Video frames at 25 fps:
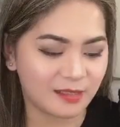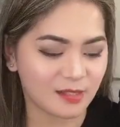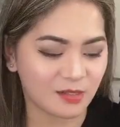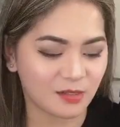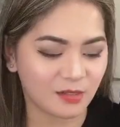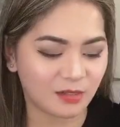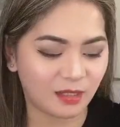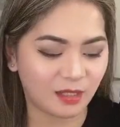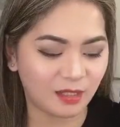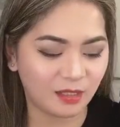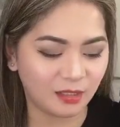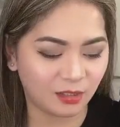So
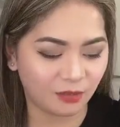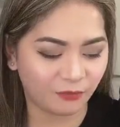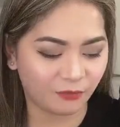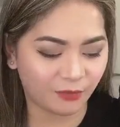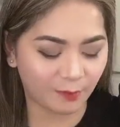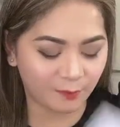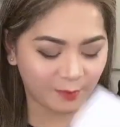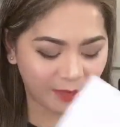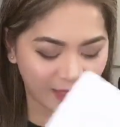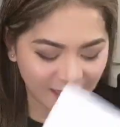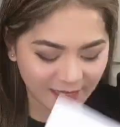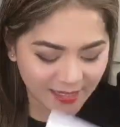thank you
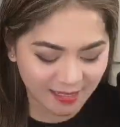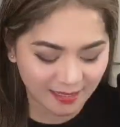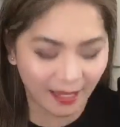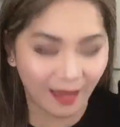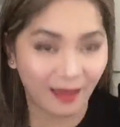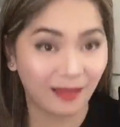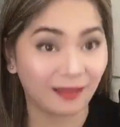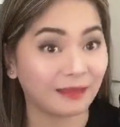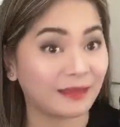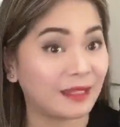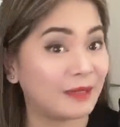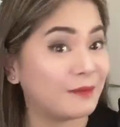from
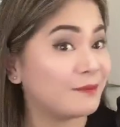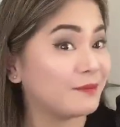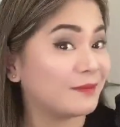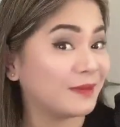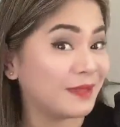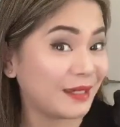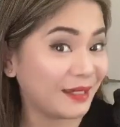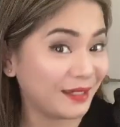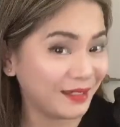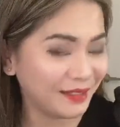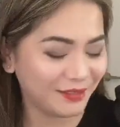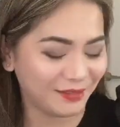Yesstyle team.
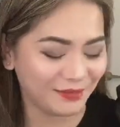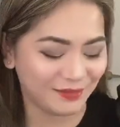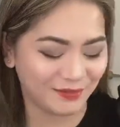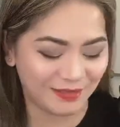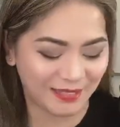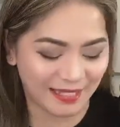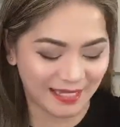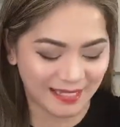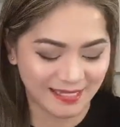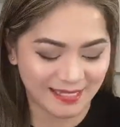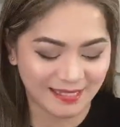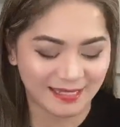Thank you,
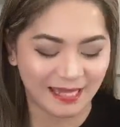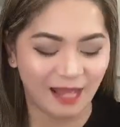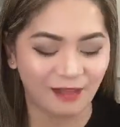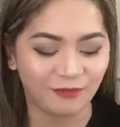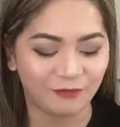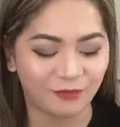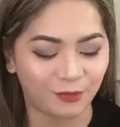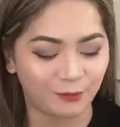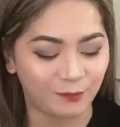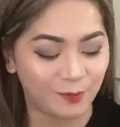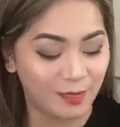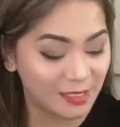Yesstyle,
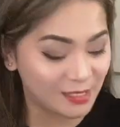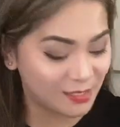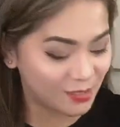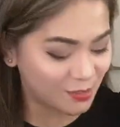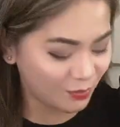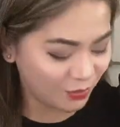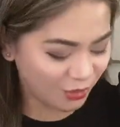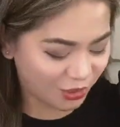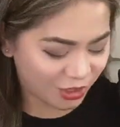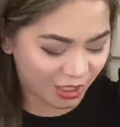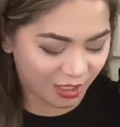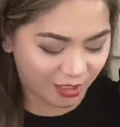for being
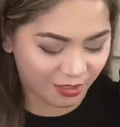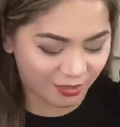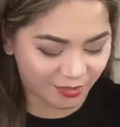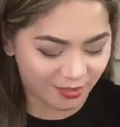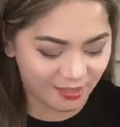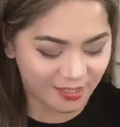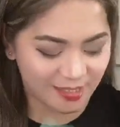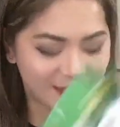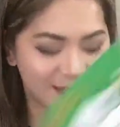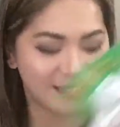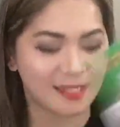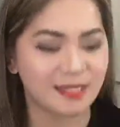so
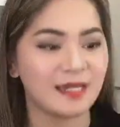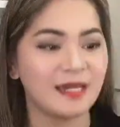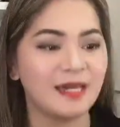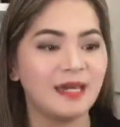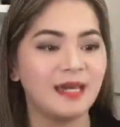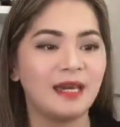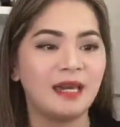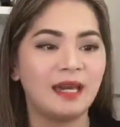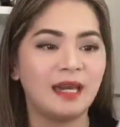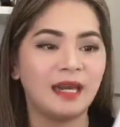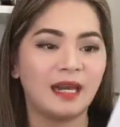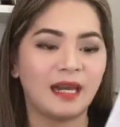generous.
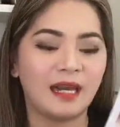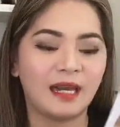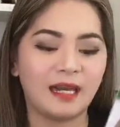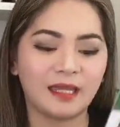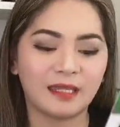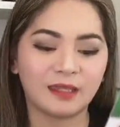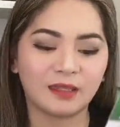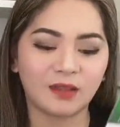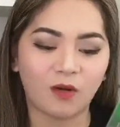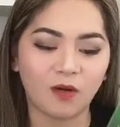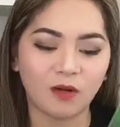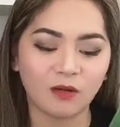
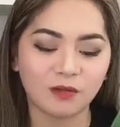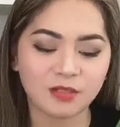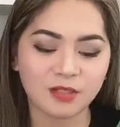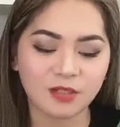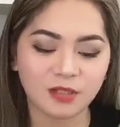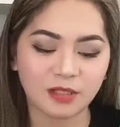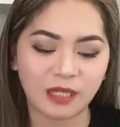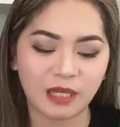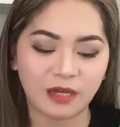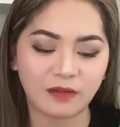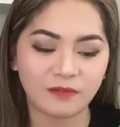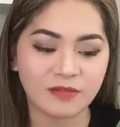And also,
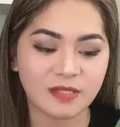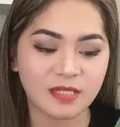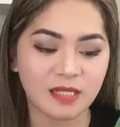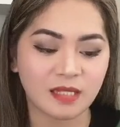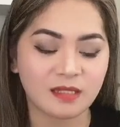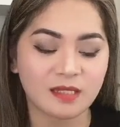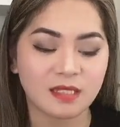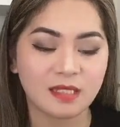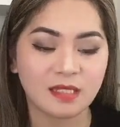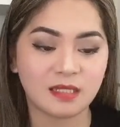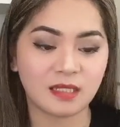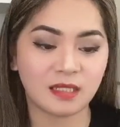they have
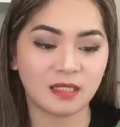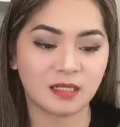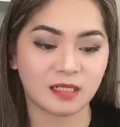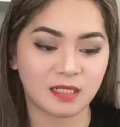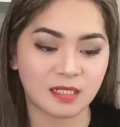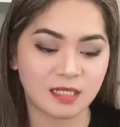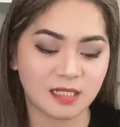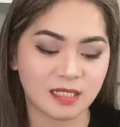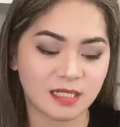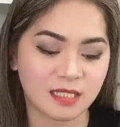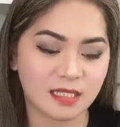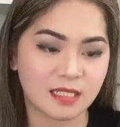sent
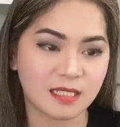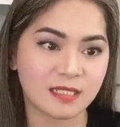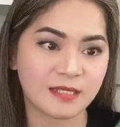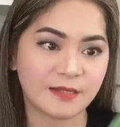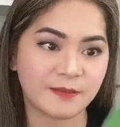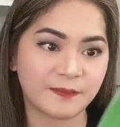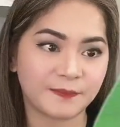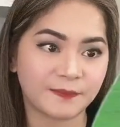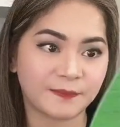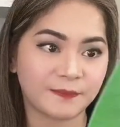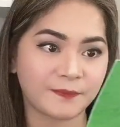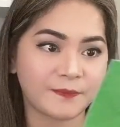stickers.
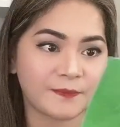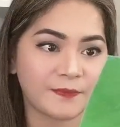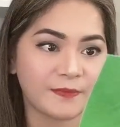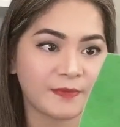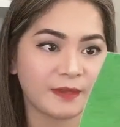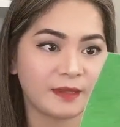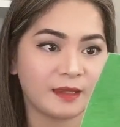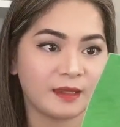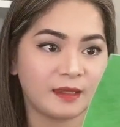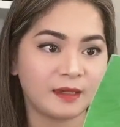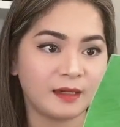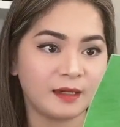
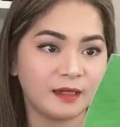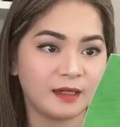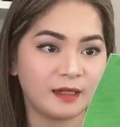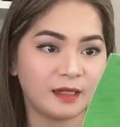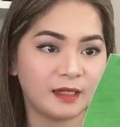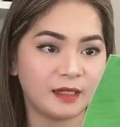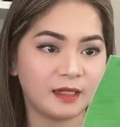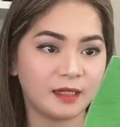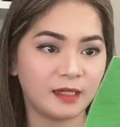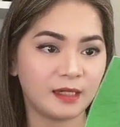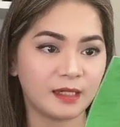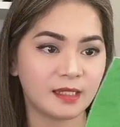
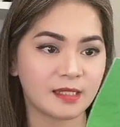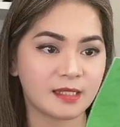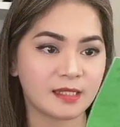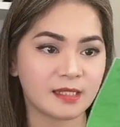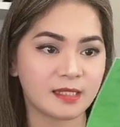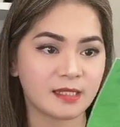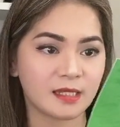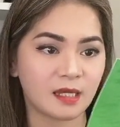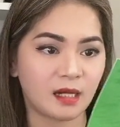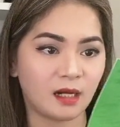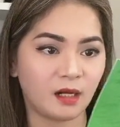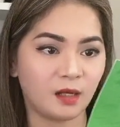
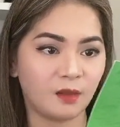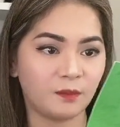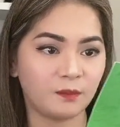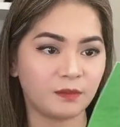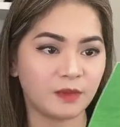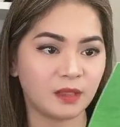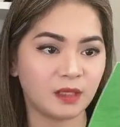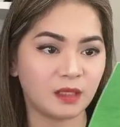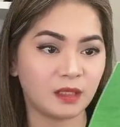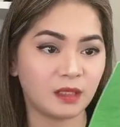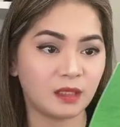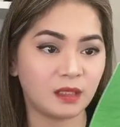It's
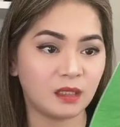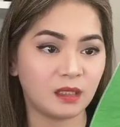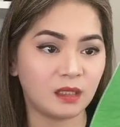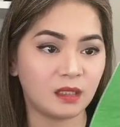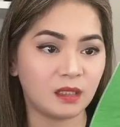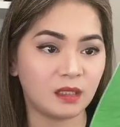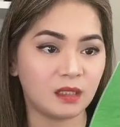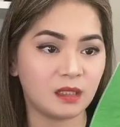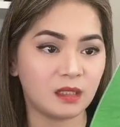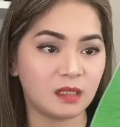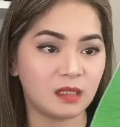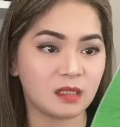
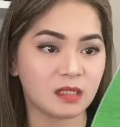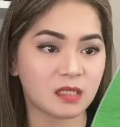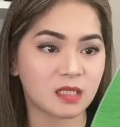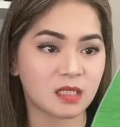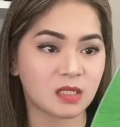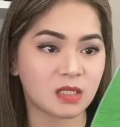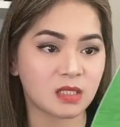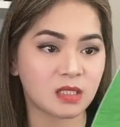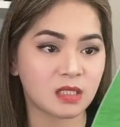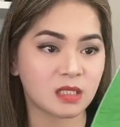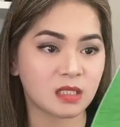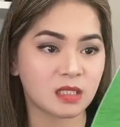
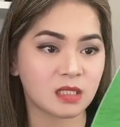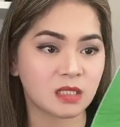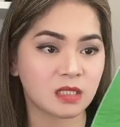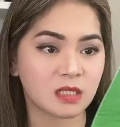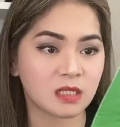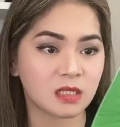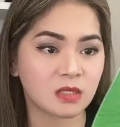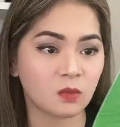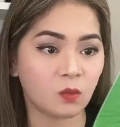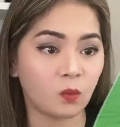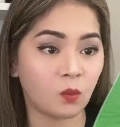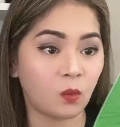
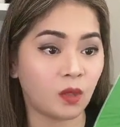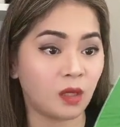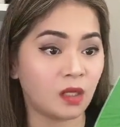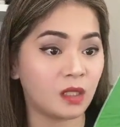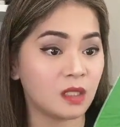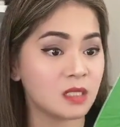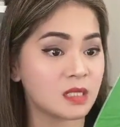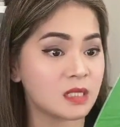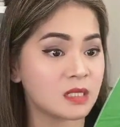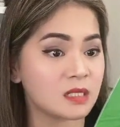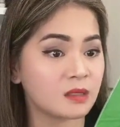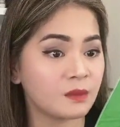
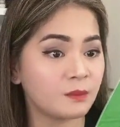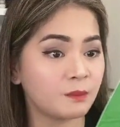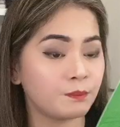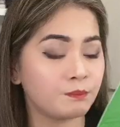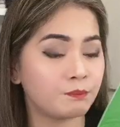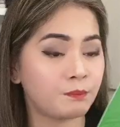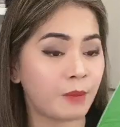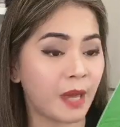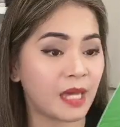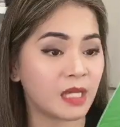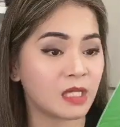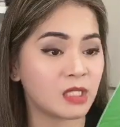iswas
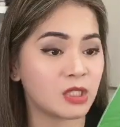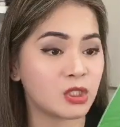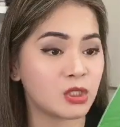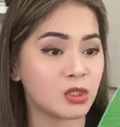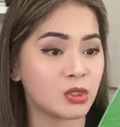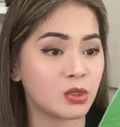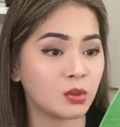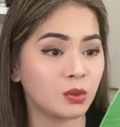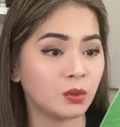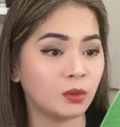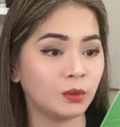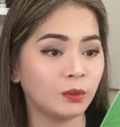
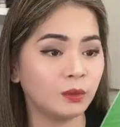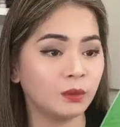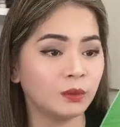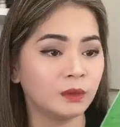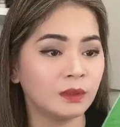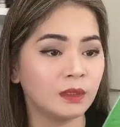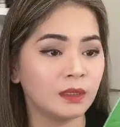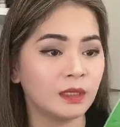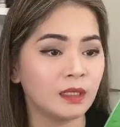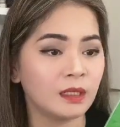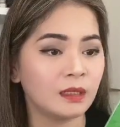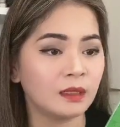Pengsoo
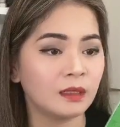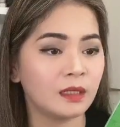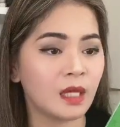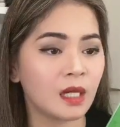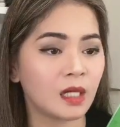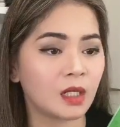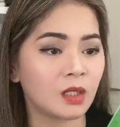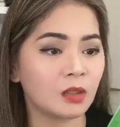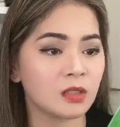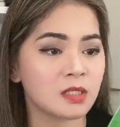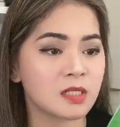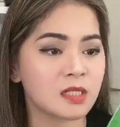
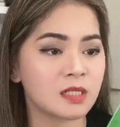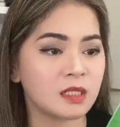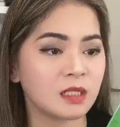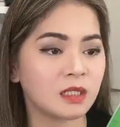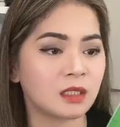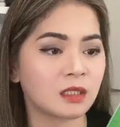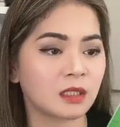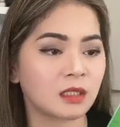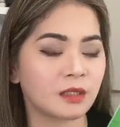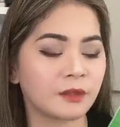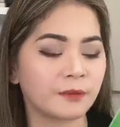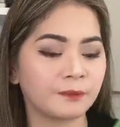Deco
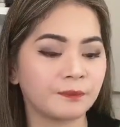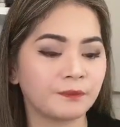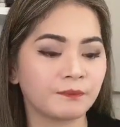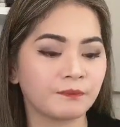Sticker.